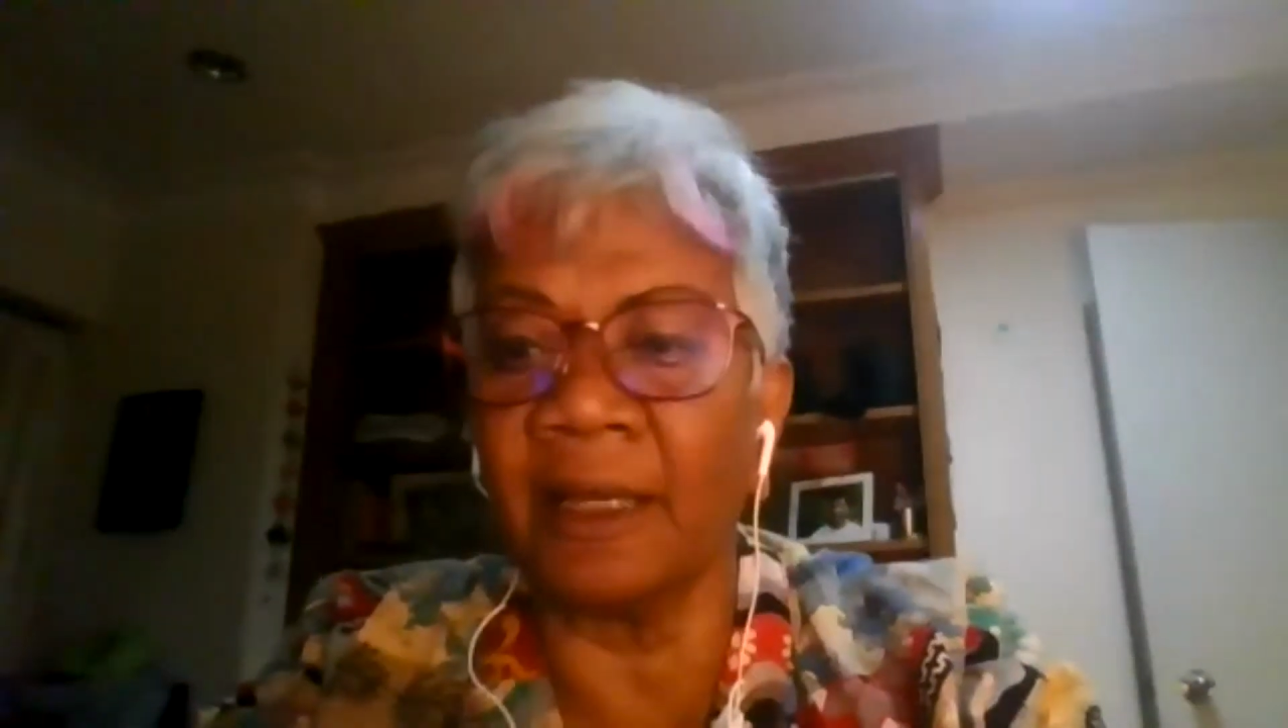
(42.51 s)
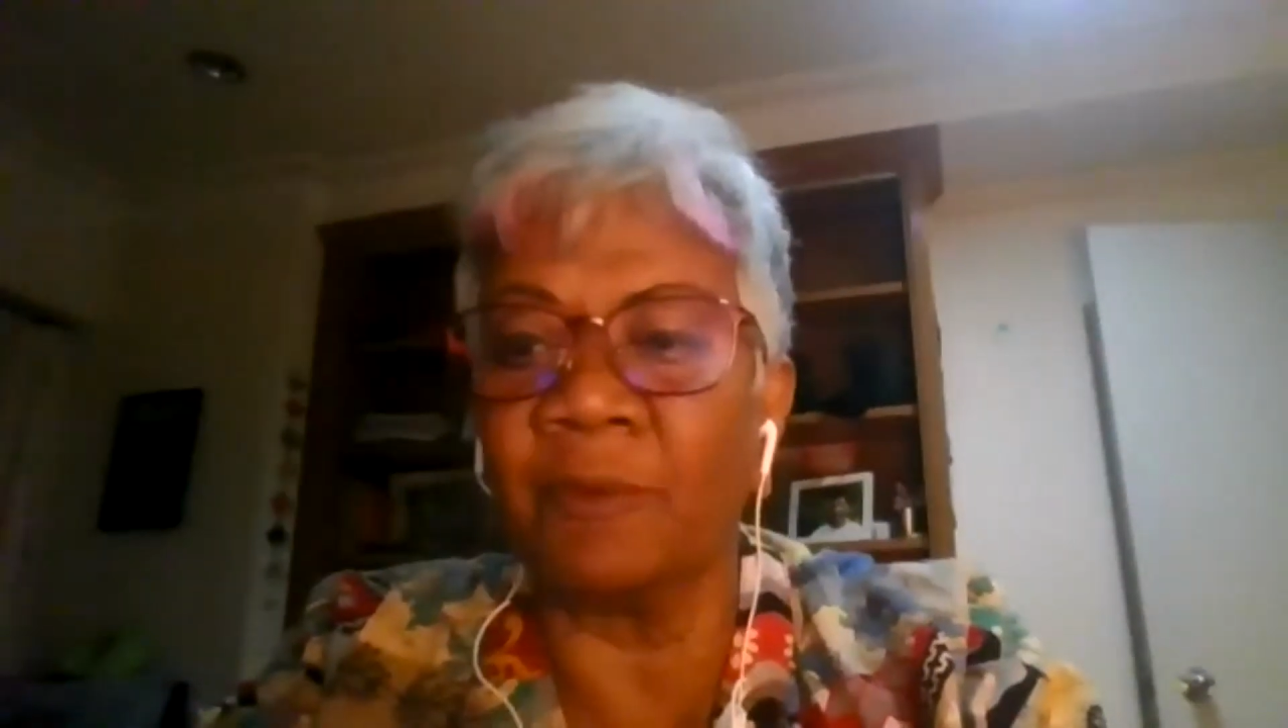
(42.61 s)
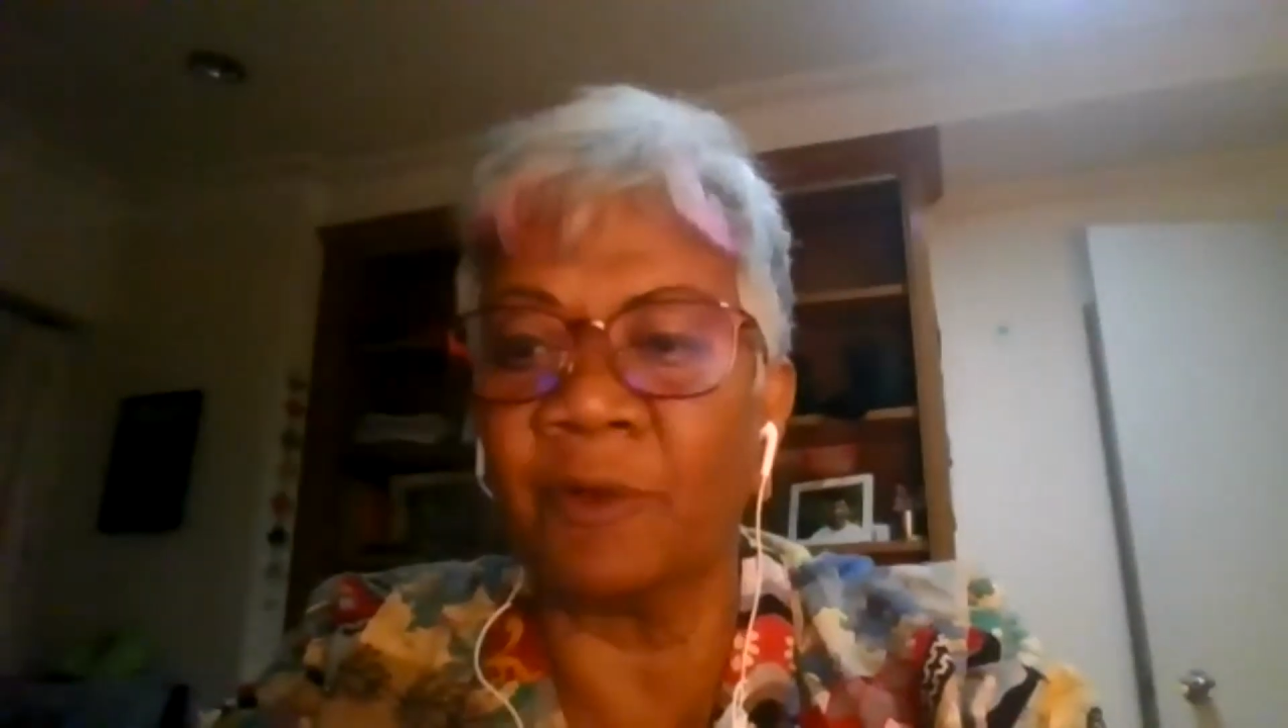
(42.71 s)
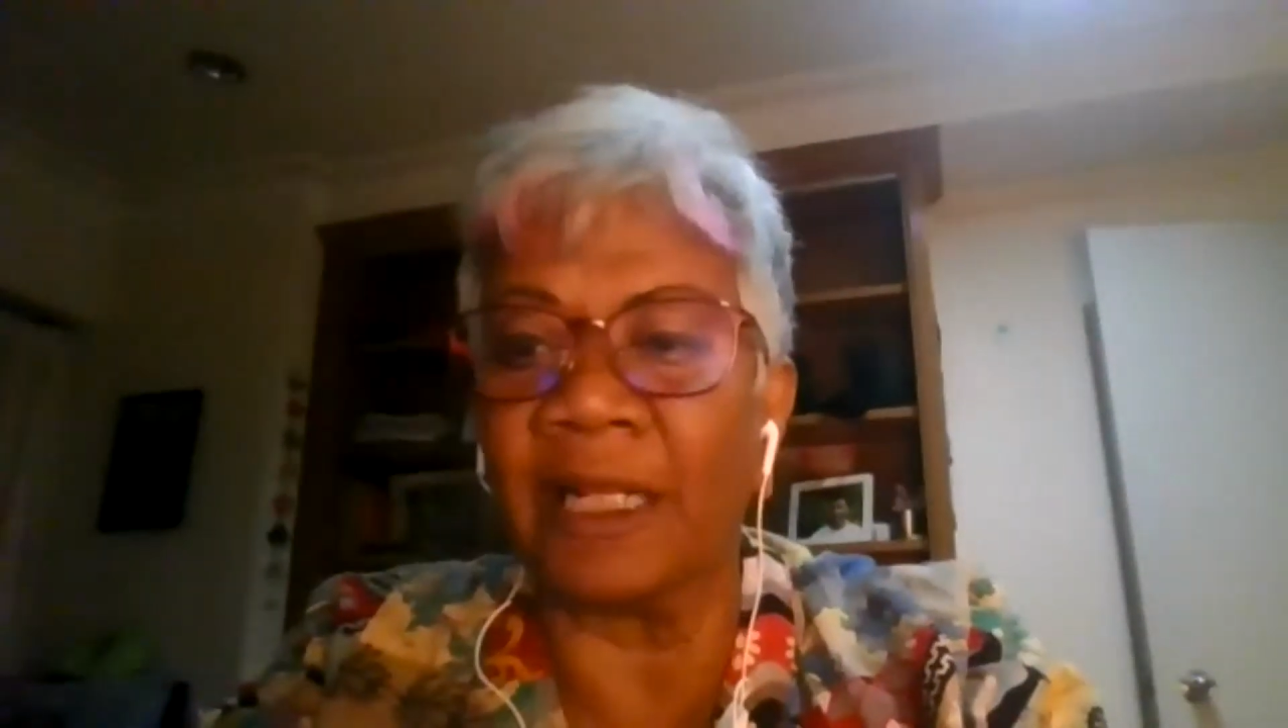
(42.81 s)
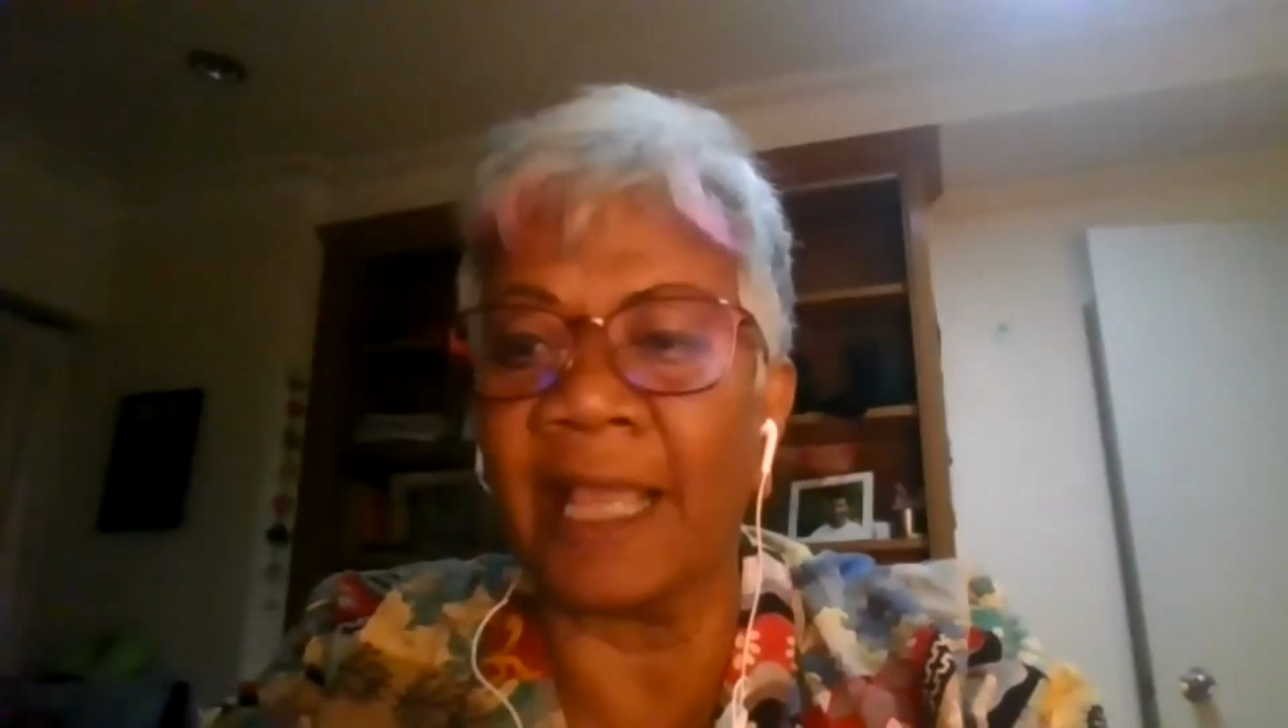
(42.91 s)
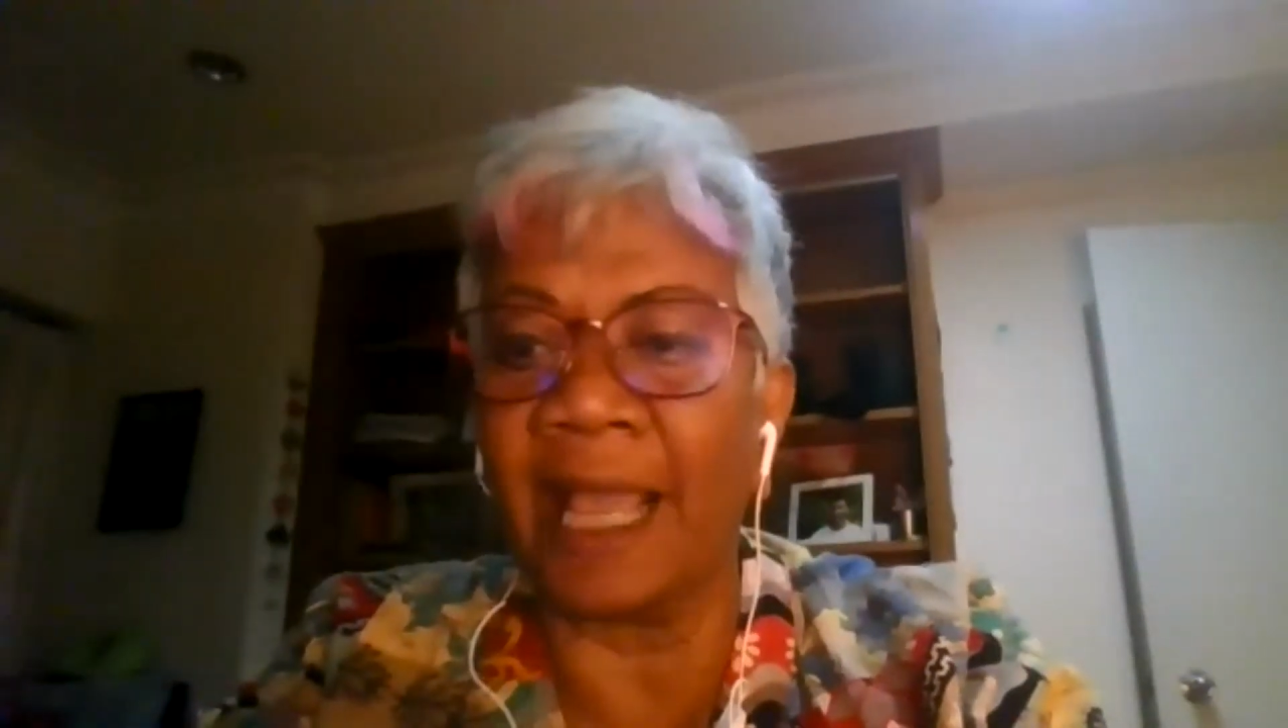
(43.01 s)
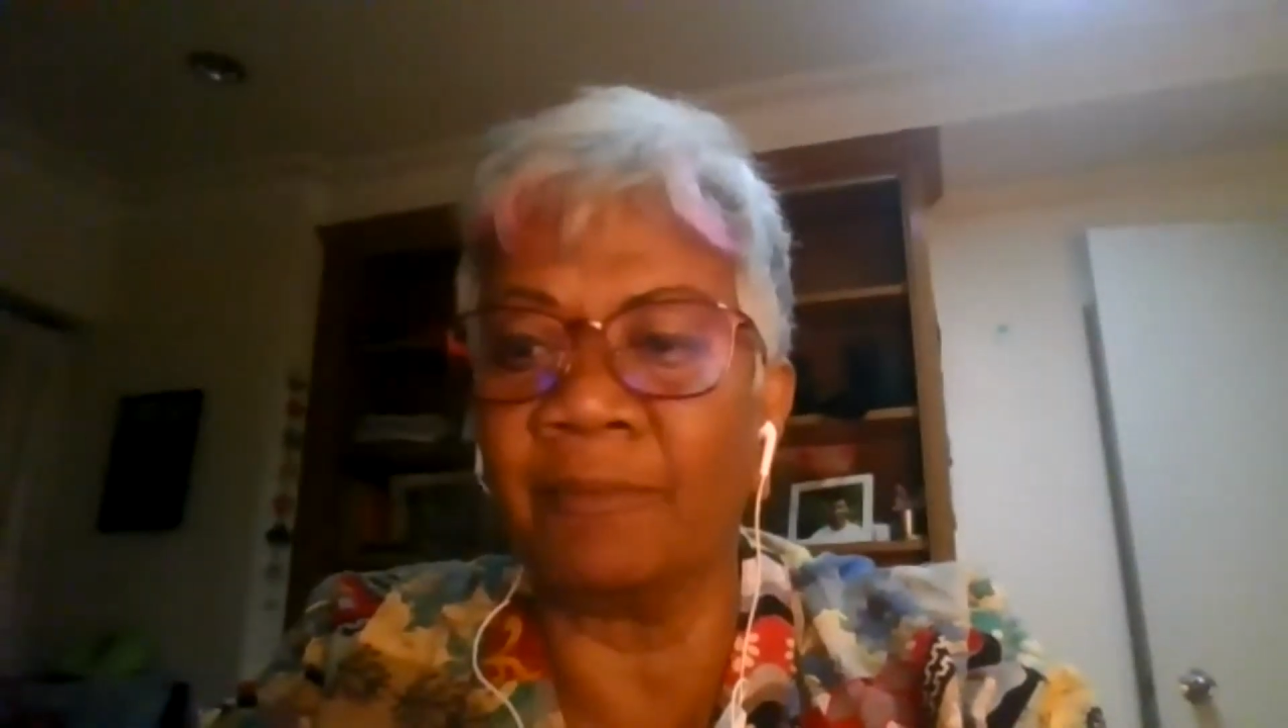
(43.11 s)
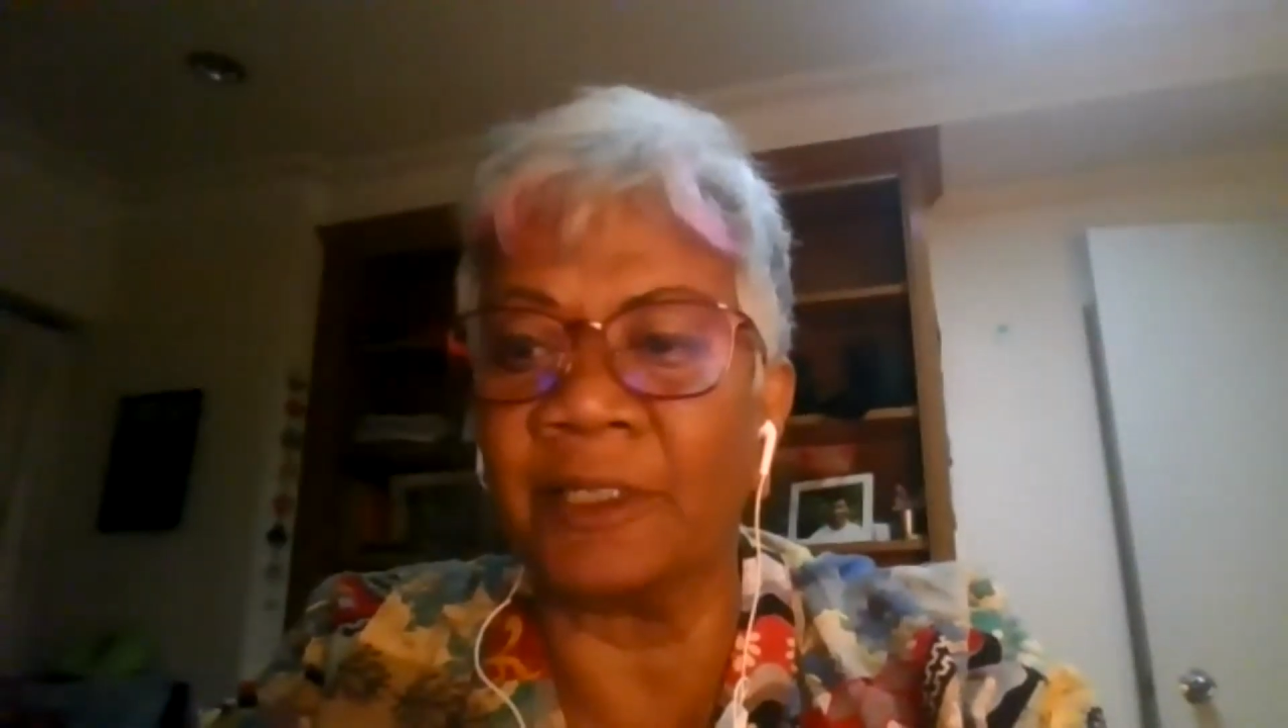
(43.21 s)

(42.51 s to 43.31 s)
and I'm really